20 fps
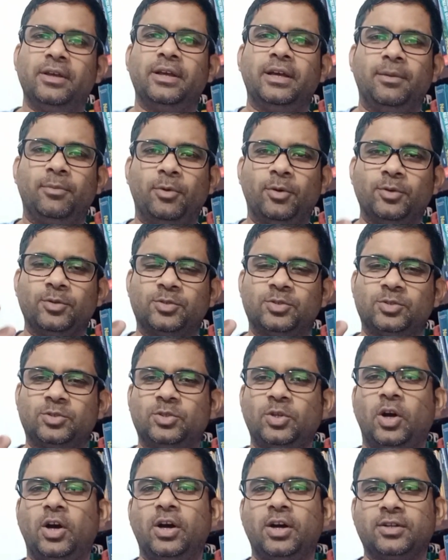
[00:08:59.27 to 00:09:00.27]
amount
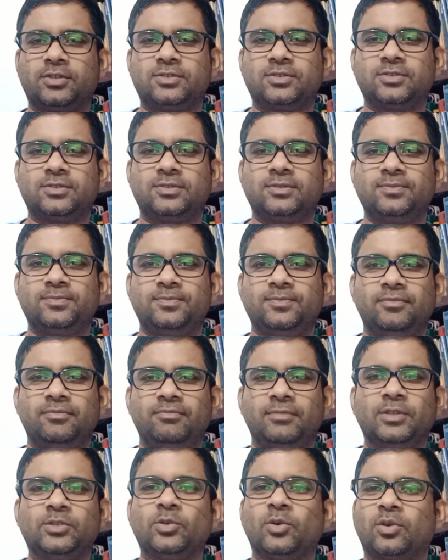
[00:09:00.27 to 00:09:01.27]
stocks
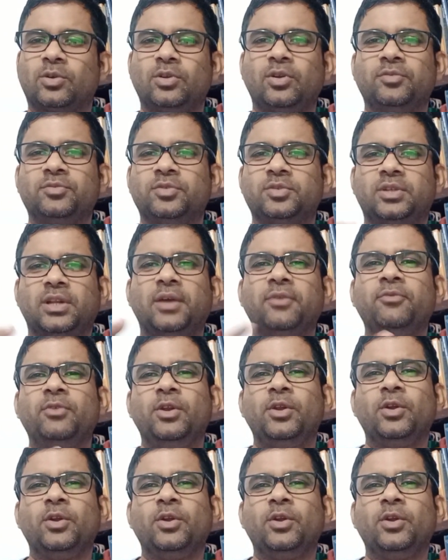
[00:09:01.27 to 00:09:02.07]
majority of the time will